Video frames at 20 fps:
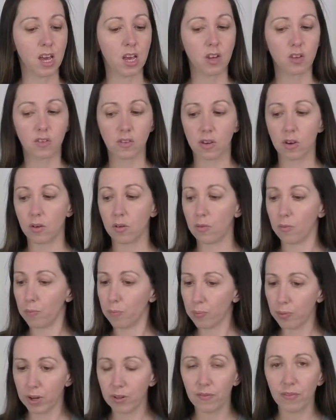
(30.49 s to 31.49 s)
So
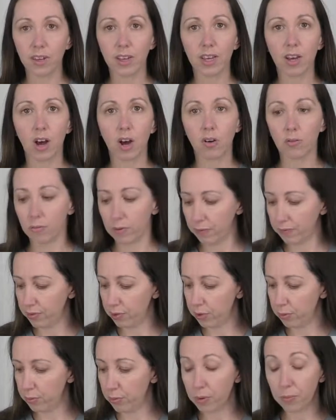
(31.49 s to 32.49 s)
briefly, I'll
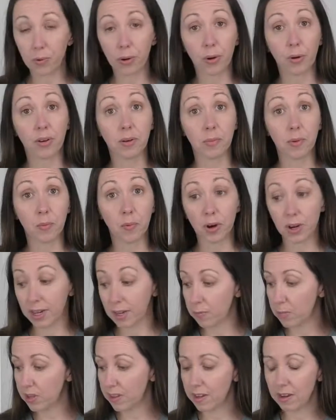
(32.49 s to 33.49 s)
review what we're going to be
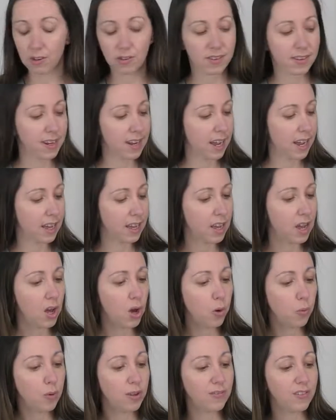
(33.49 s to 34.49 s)
working with here today.
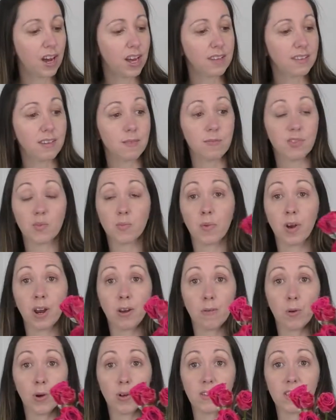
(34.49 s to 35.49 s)
We've got some spray
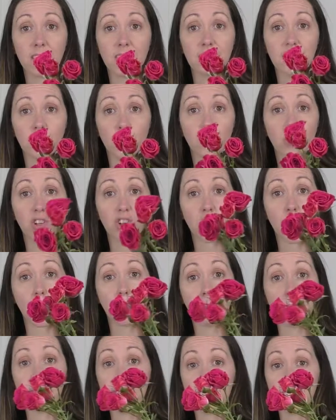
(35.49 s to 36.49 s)
roses, which are
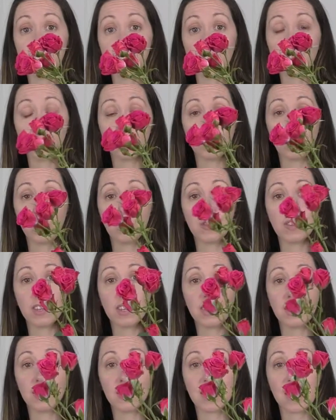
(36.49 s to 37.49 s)
miniature
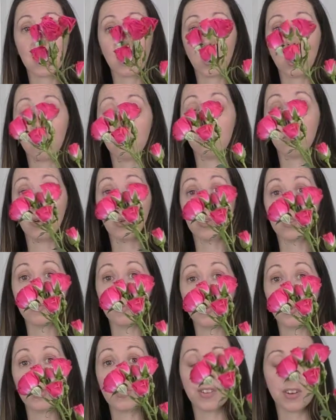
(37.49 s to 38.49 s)
roses that come
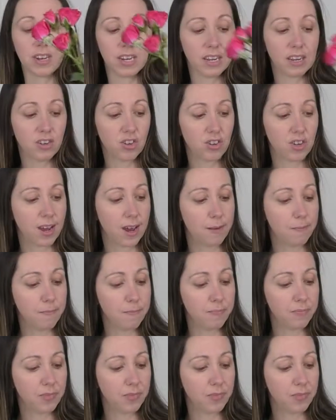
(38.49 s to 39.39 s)
multiples on each stem.